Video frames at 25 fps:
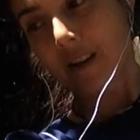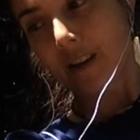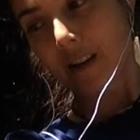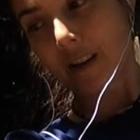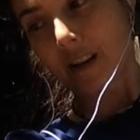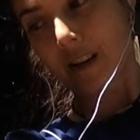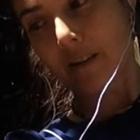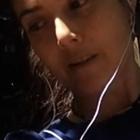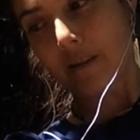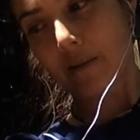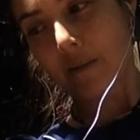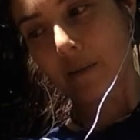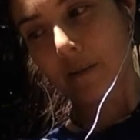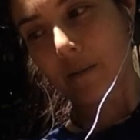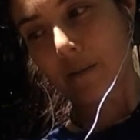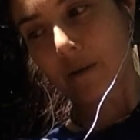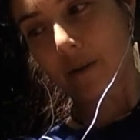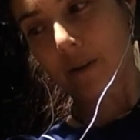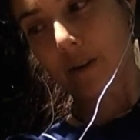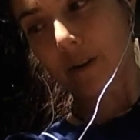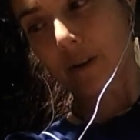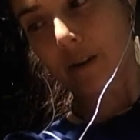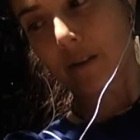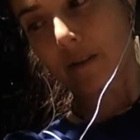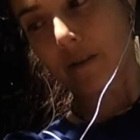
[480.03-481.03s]
Can't remember
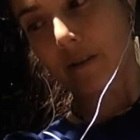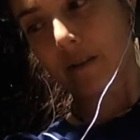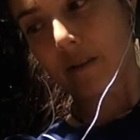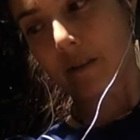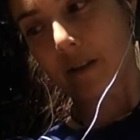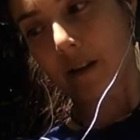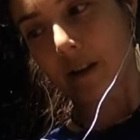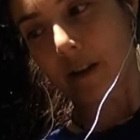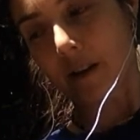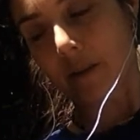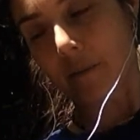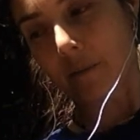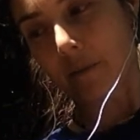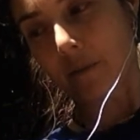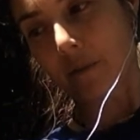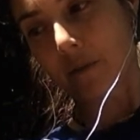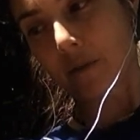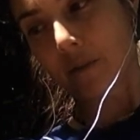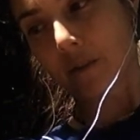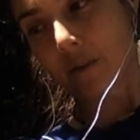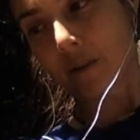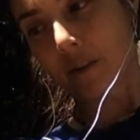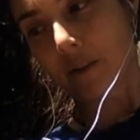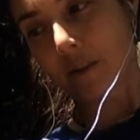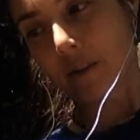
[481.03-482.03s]
all of their names,
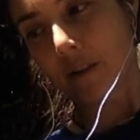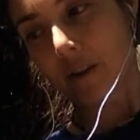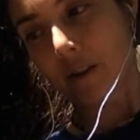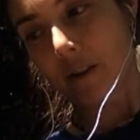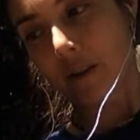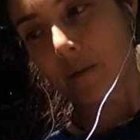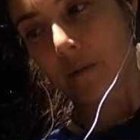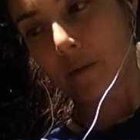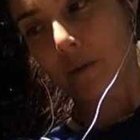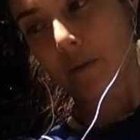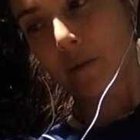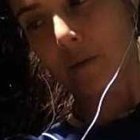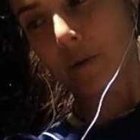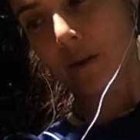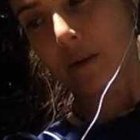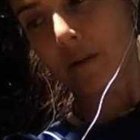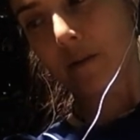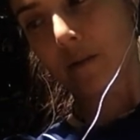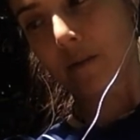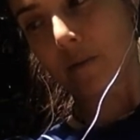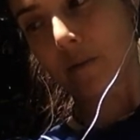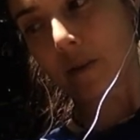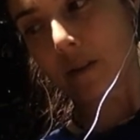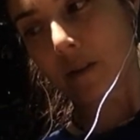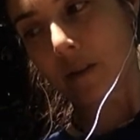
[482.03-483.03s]
but one of
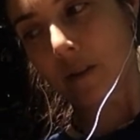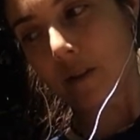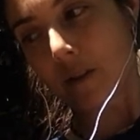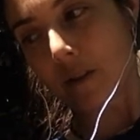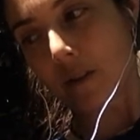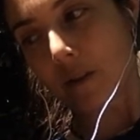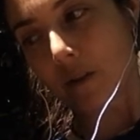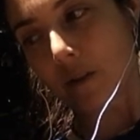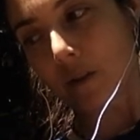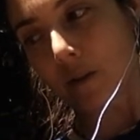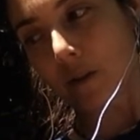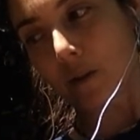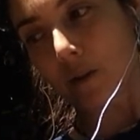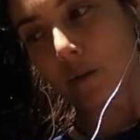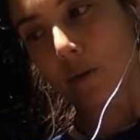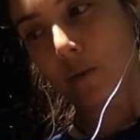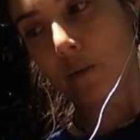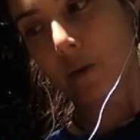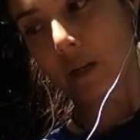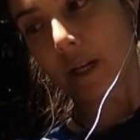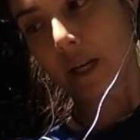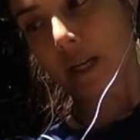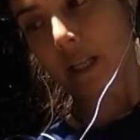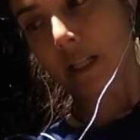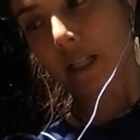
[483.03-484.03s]
them is
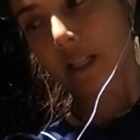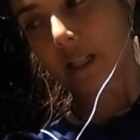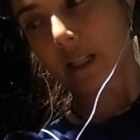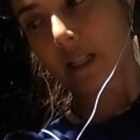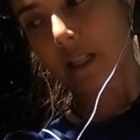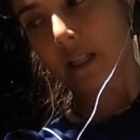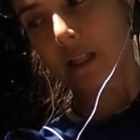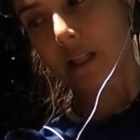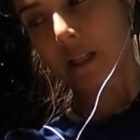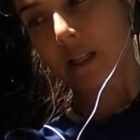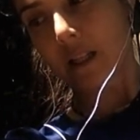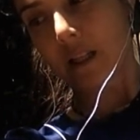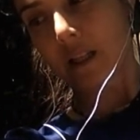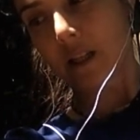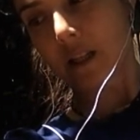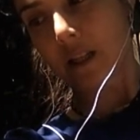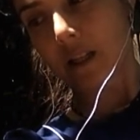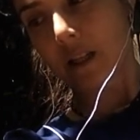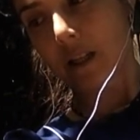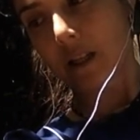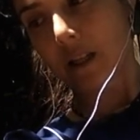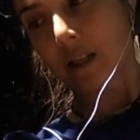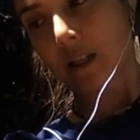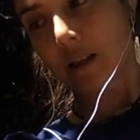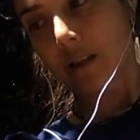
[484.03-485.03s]
lunate,
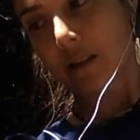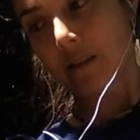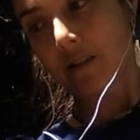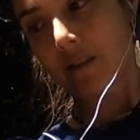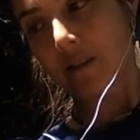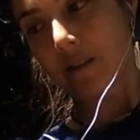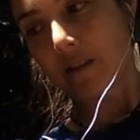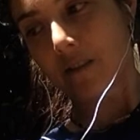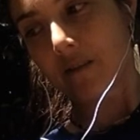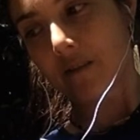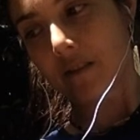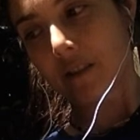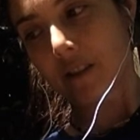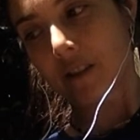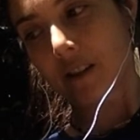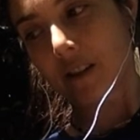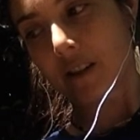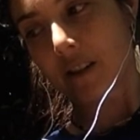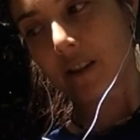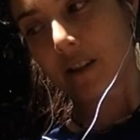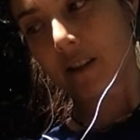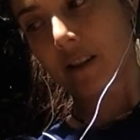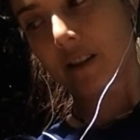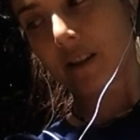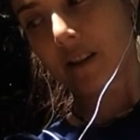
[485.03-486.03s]
which I really
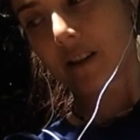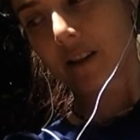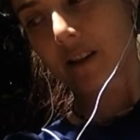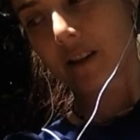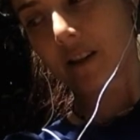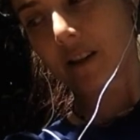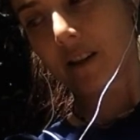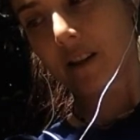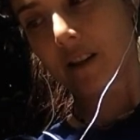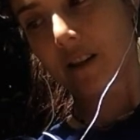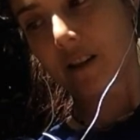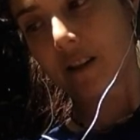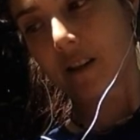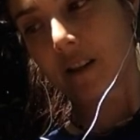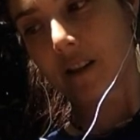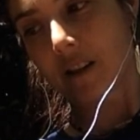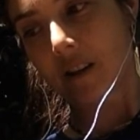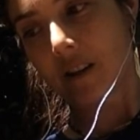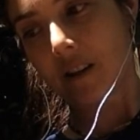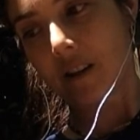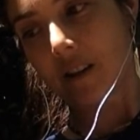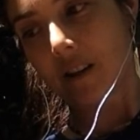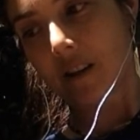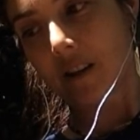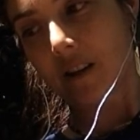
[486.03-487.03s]
like.
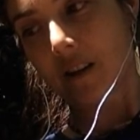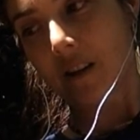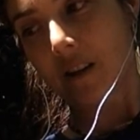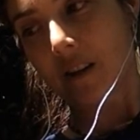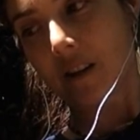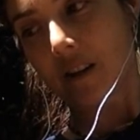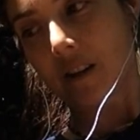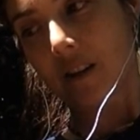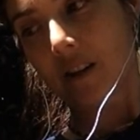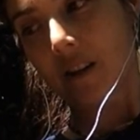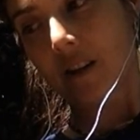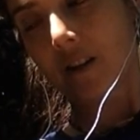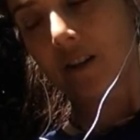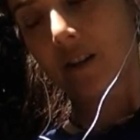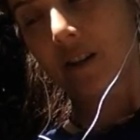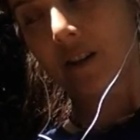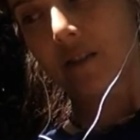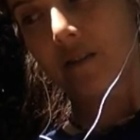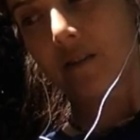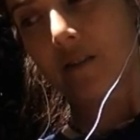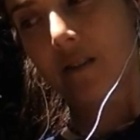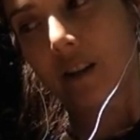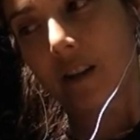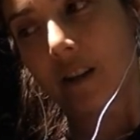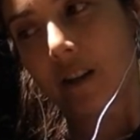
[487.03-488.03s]
I should
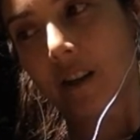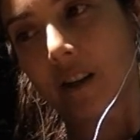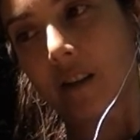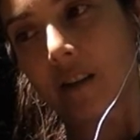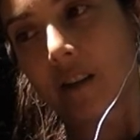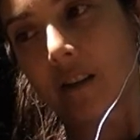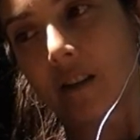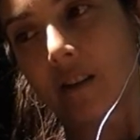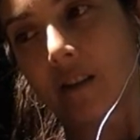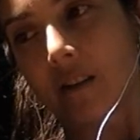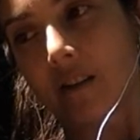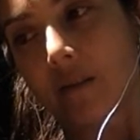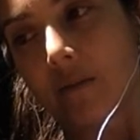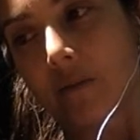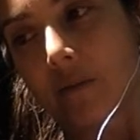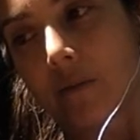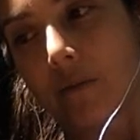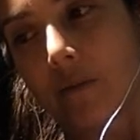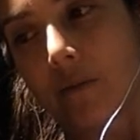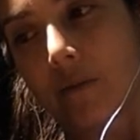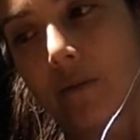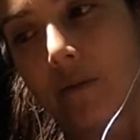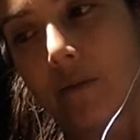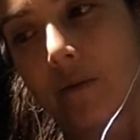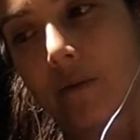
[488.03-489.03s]
have taken,
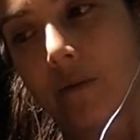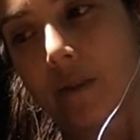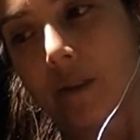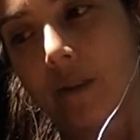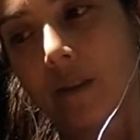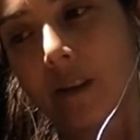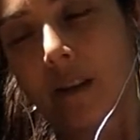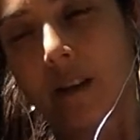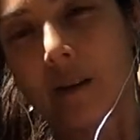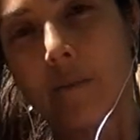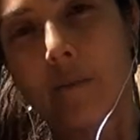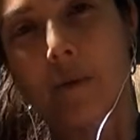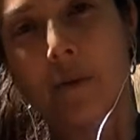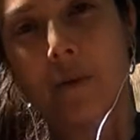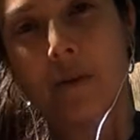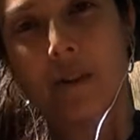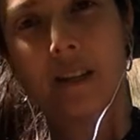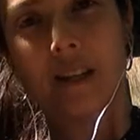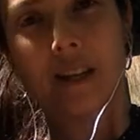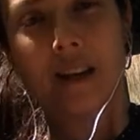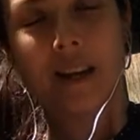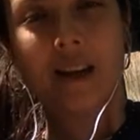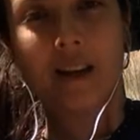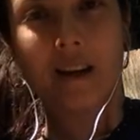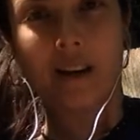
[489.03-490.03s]
it's like a
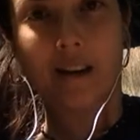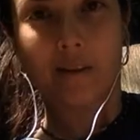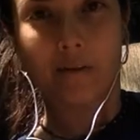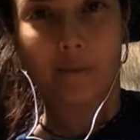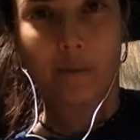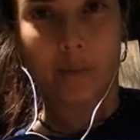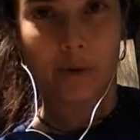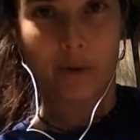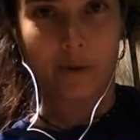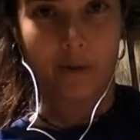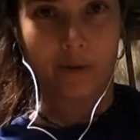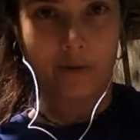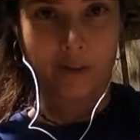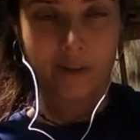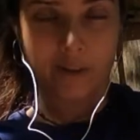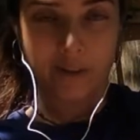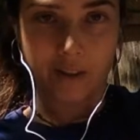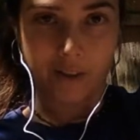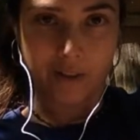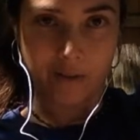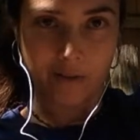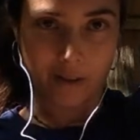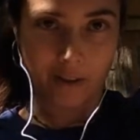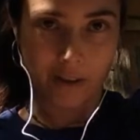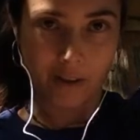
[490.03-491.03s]
mosaic of bones.
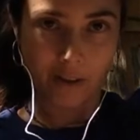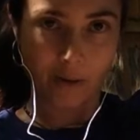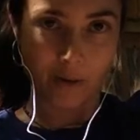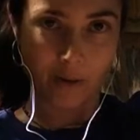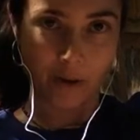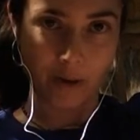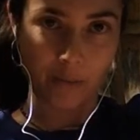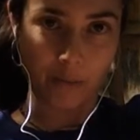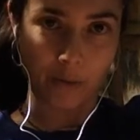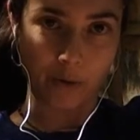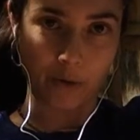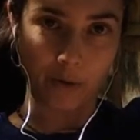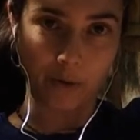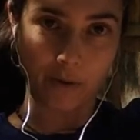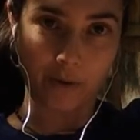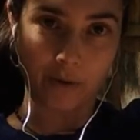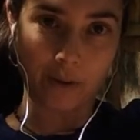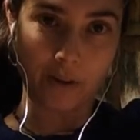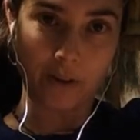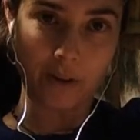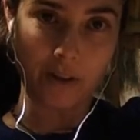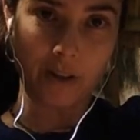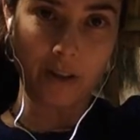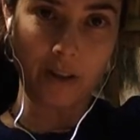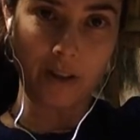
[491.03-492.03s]
It's really quite beautiful.
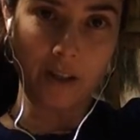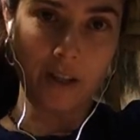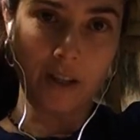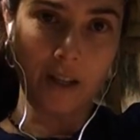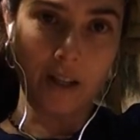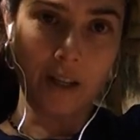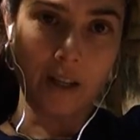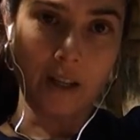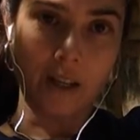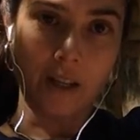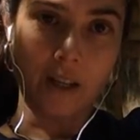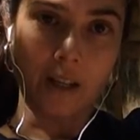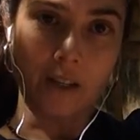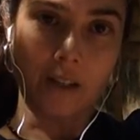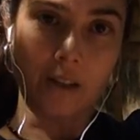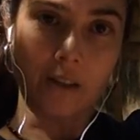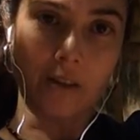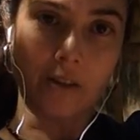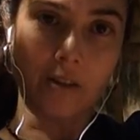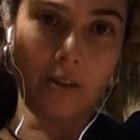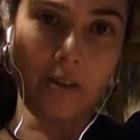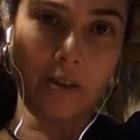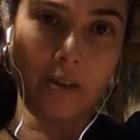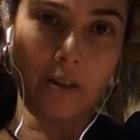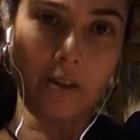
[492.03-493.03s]

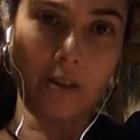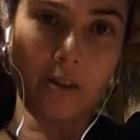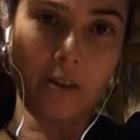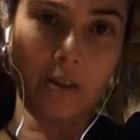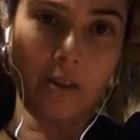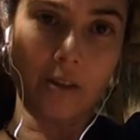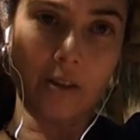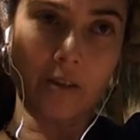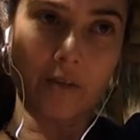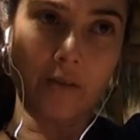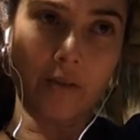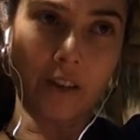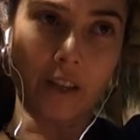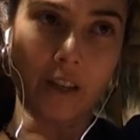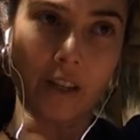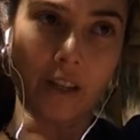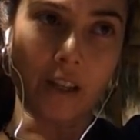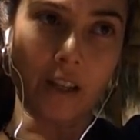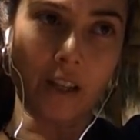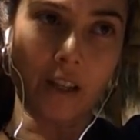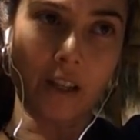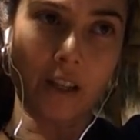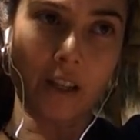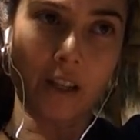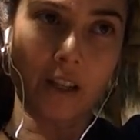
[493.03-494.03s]
So just feel
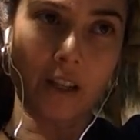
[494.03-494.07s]
it.